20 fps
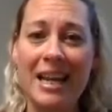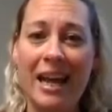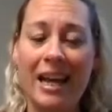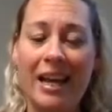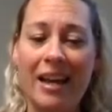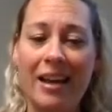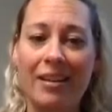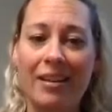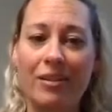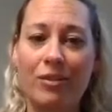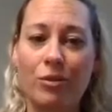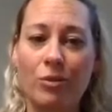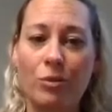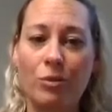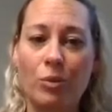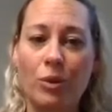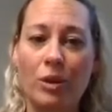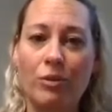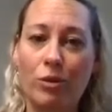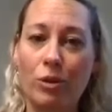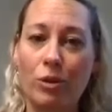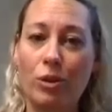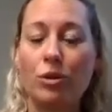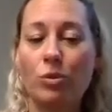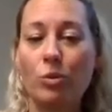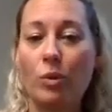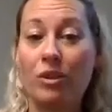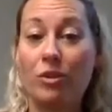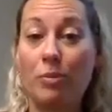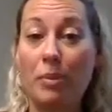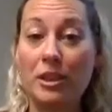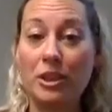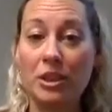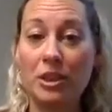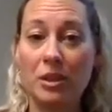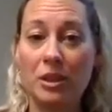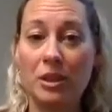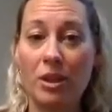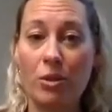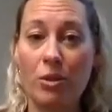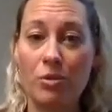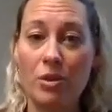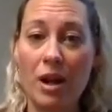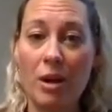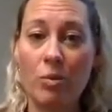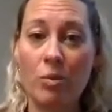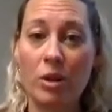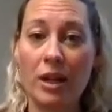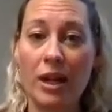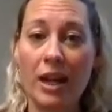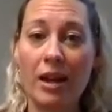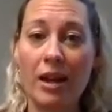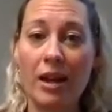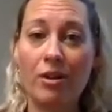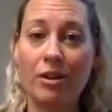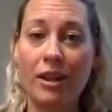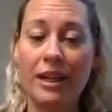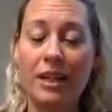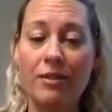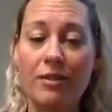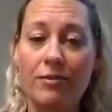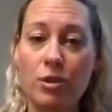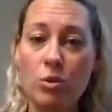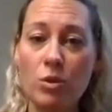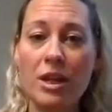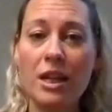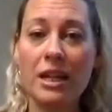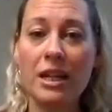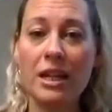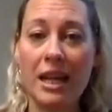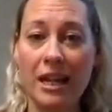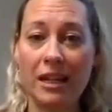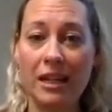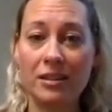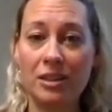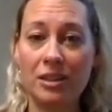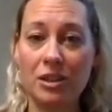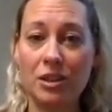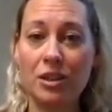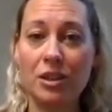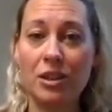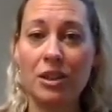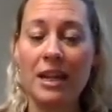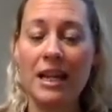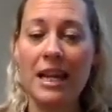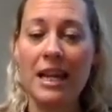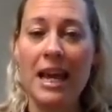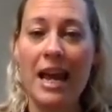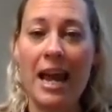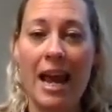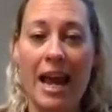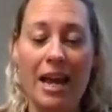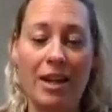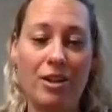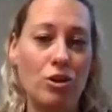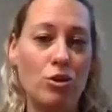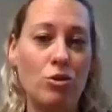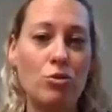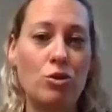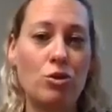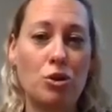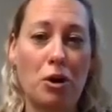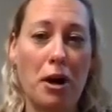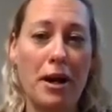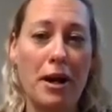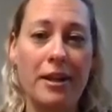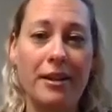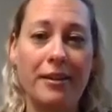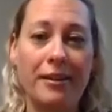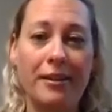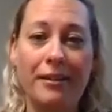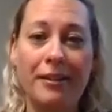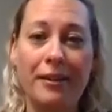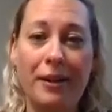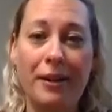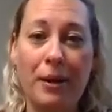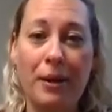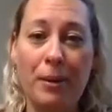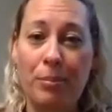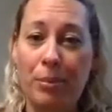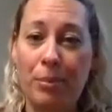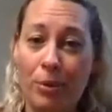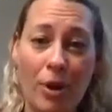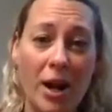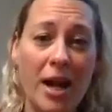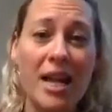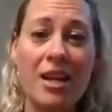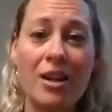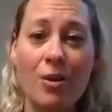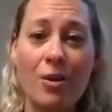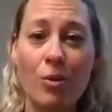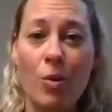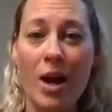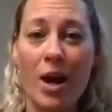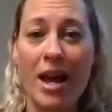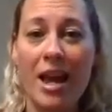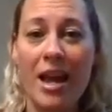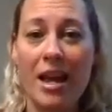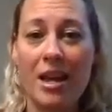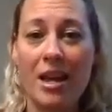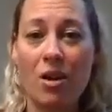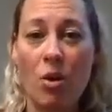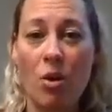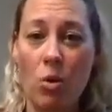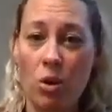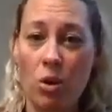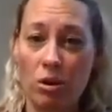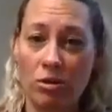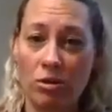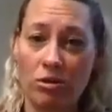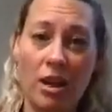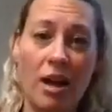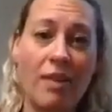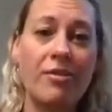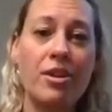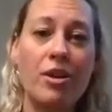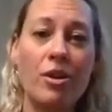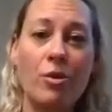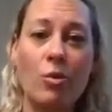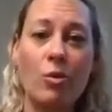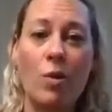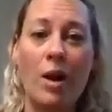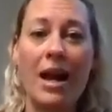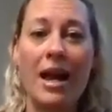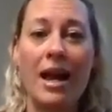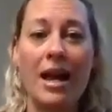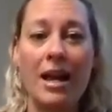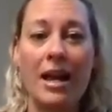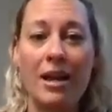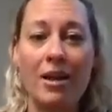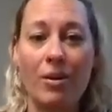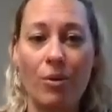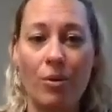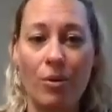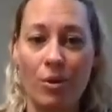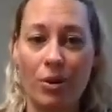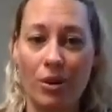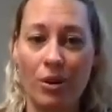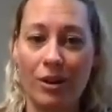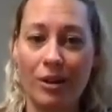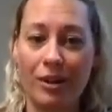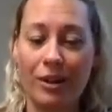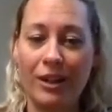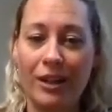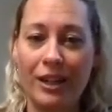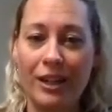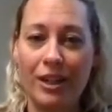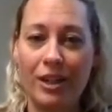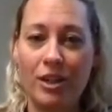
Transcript: And we've learned, especially through network care, like if you get cancer and you try to pray it away or love it away or,